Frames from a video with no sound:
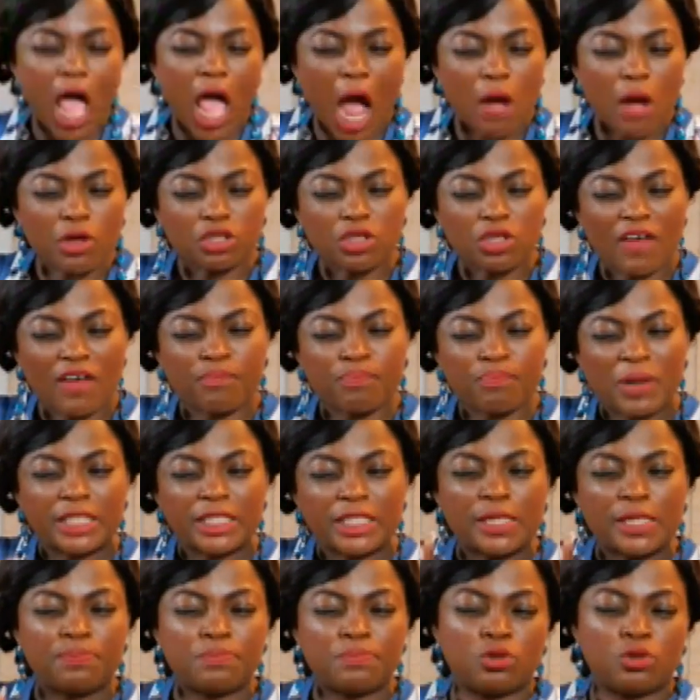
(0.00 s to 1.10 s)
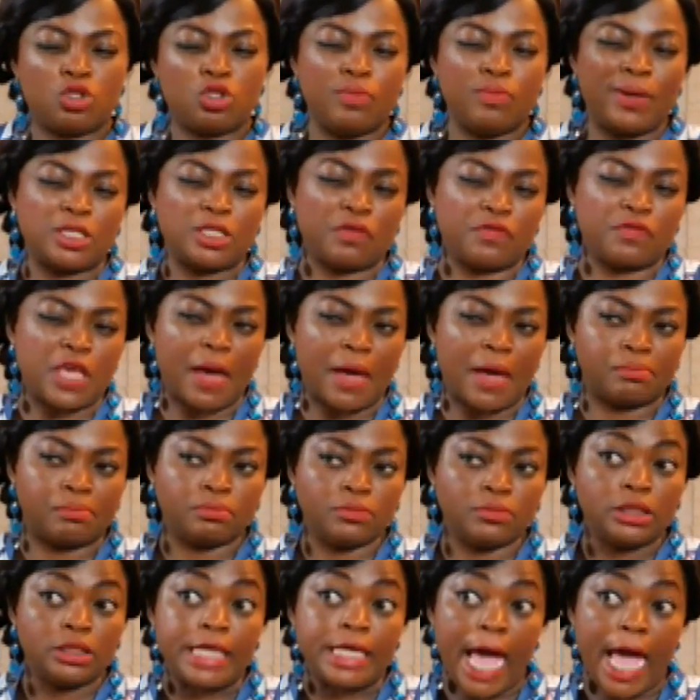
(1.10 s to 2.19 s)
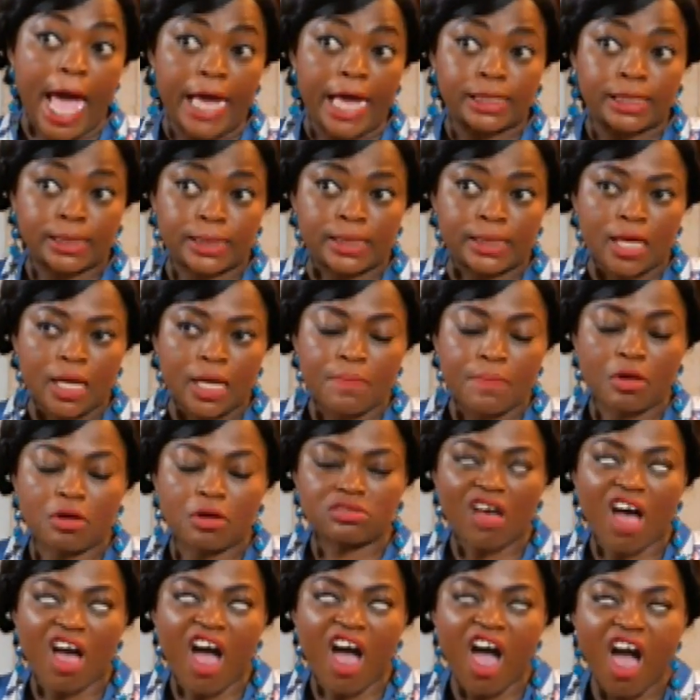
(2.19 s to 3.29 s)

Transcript: And we also have plenty of tubers of yam. Yes, because